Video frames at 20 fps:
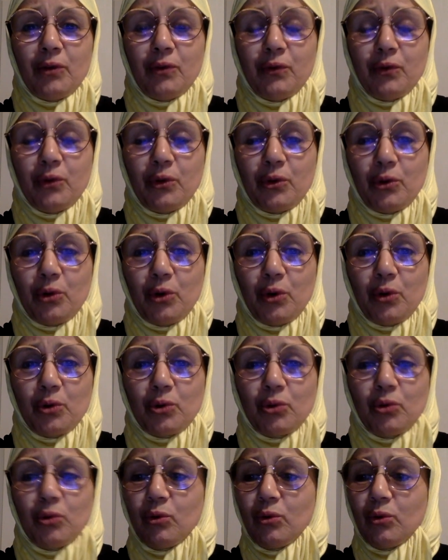for those
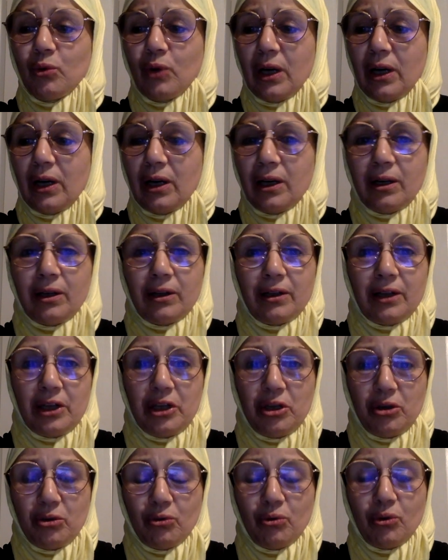who are
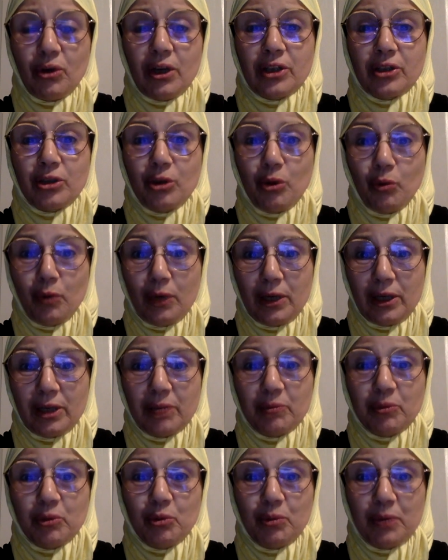new uh, so welcome
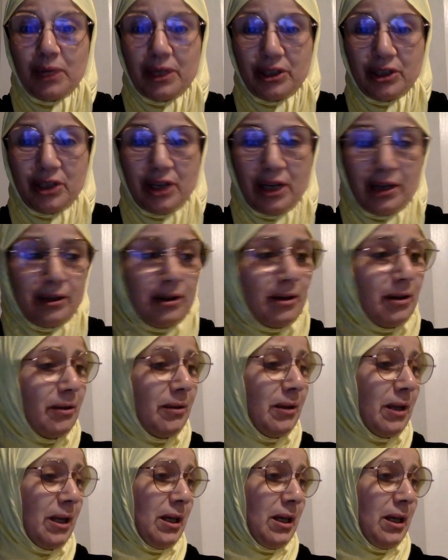to my channel